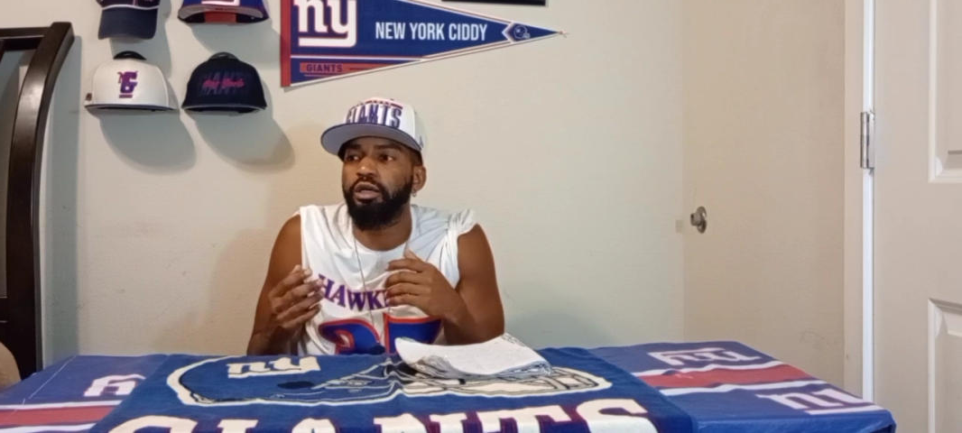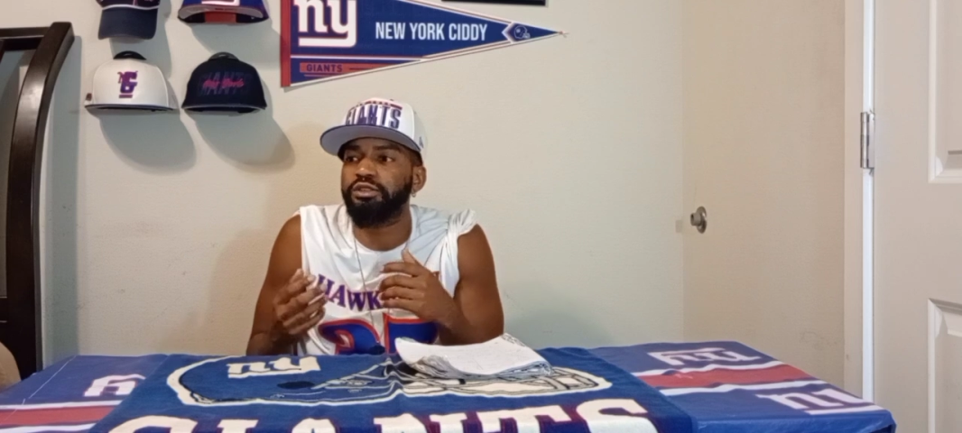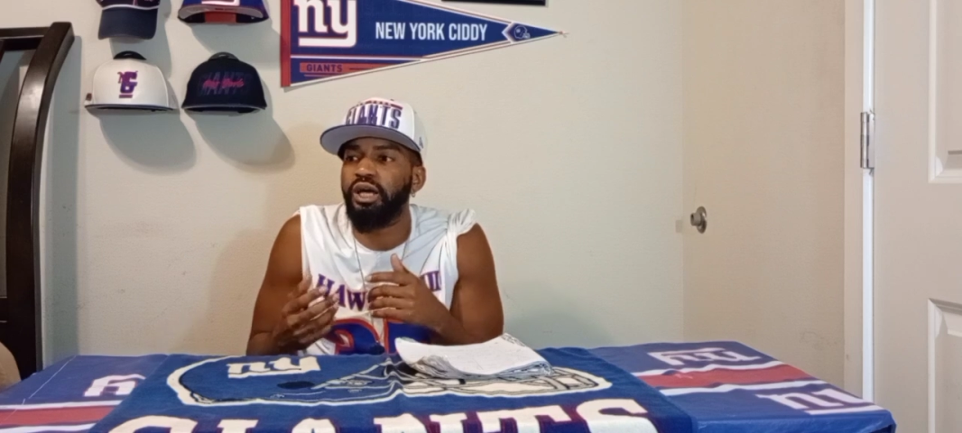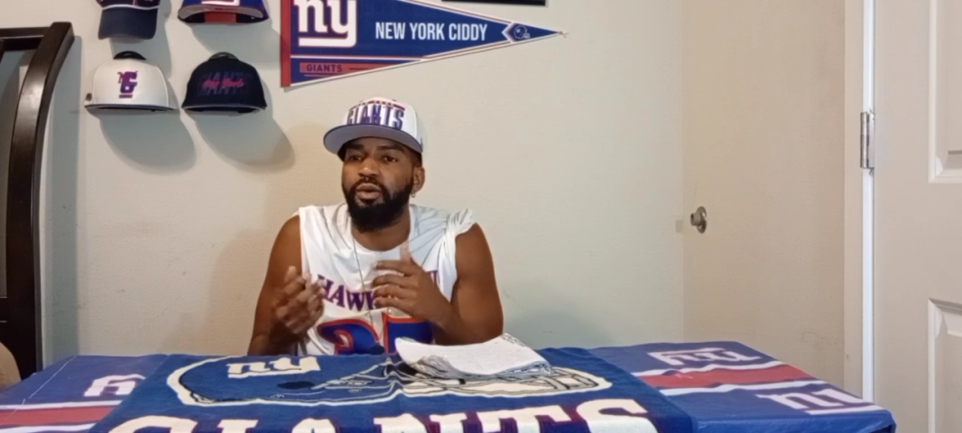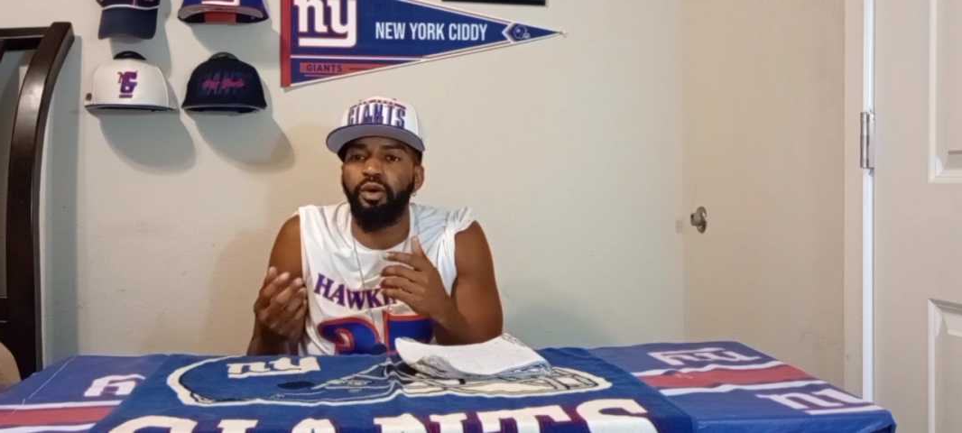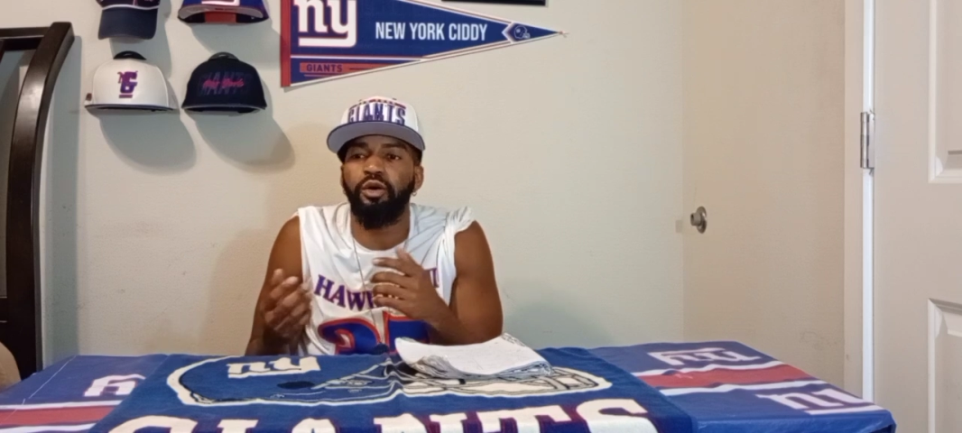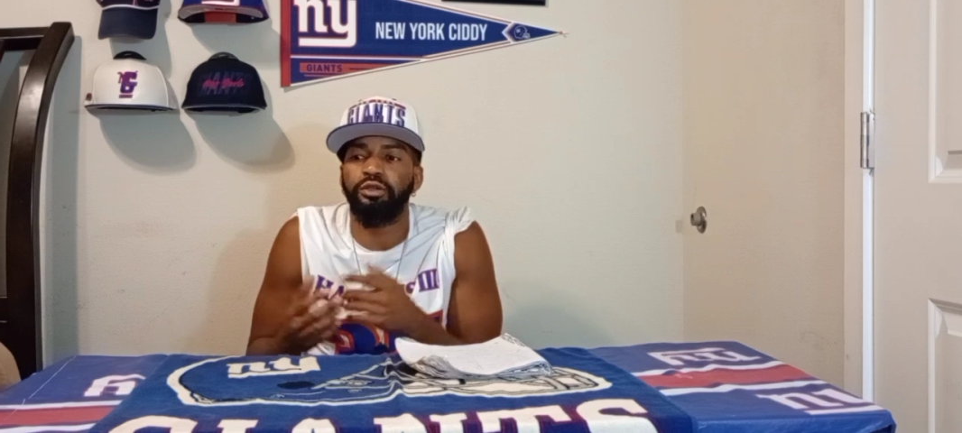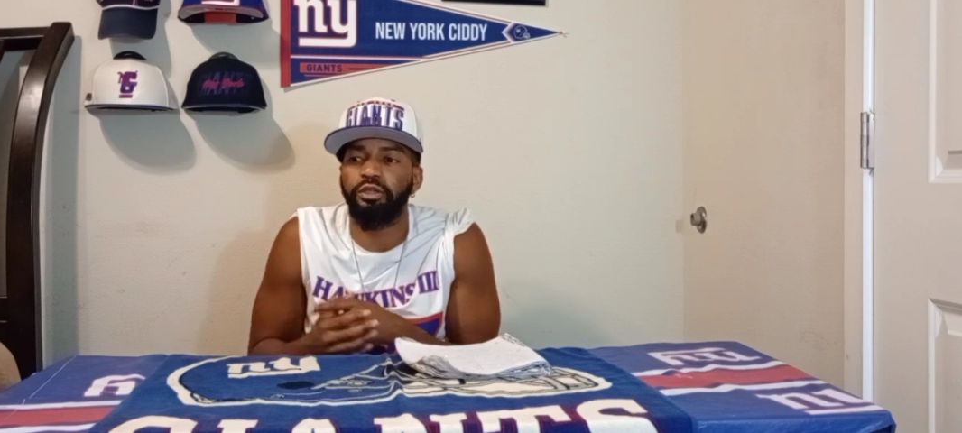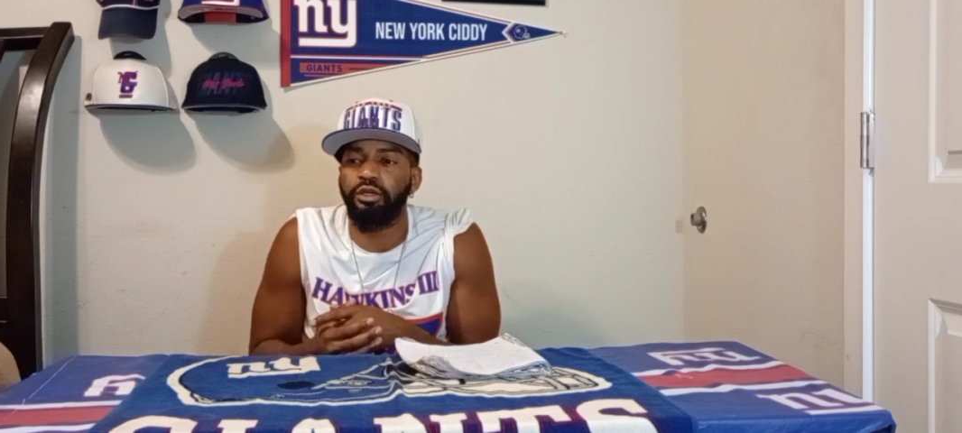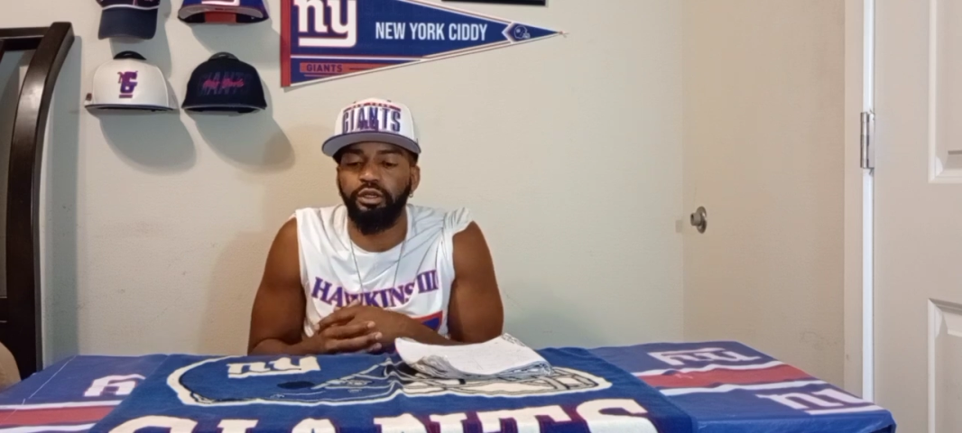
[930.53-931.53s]

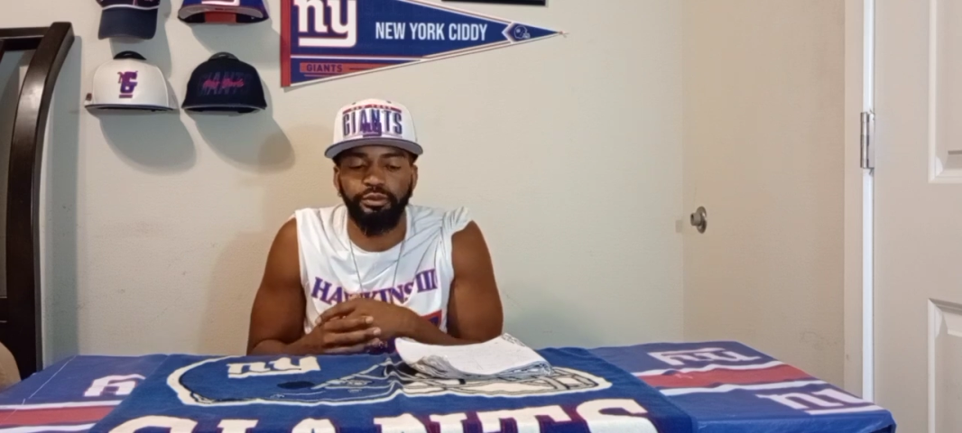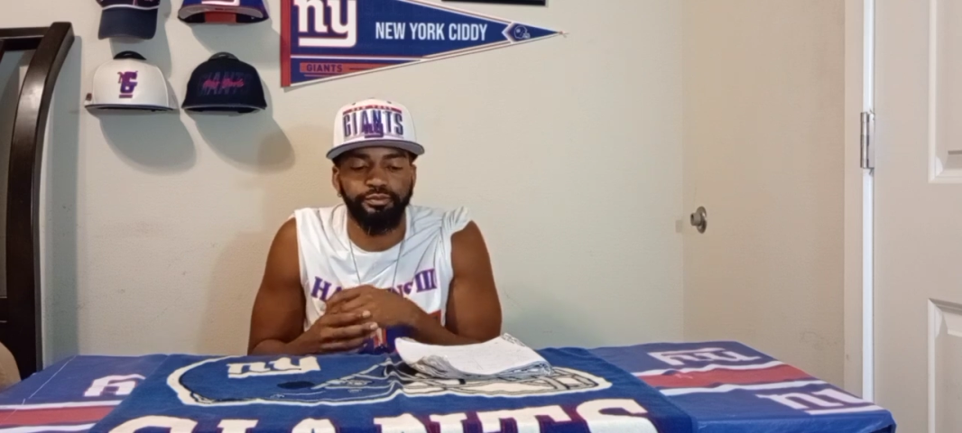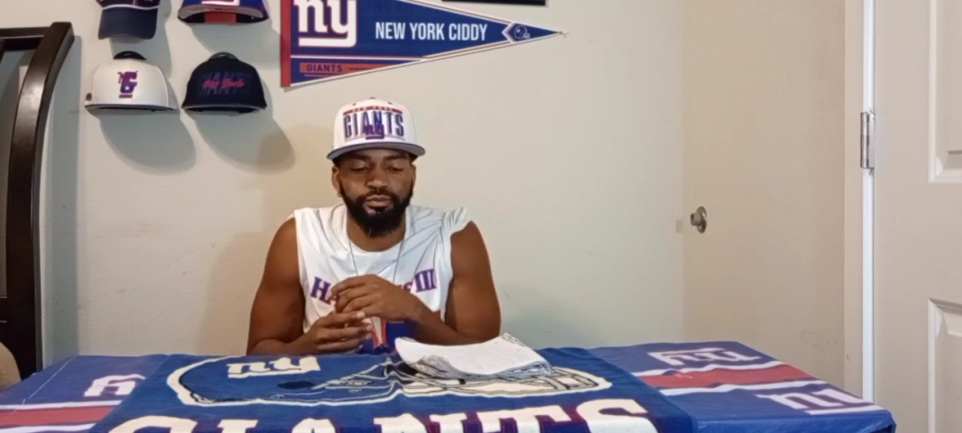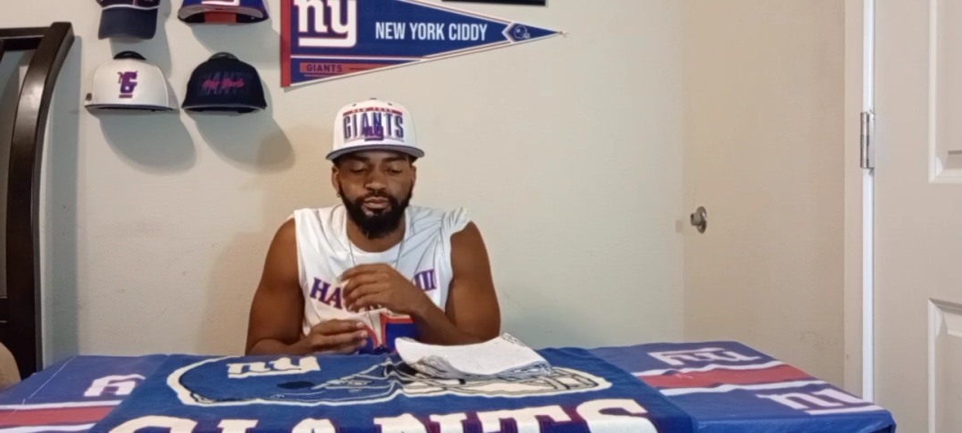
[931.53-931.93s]
Tyron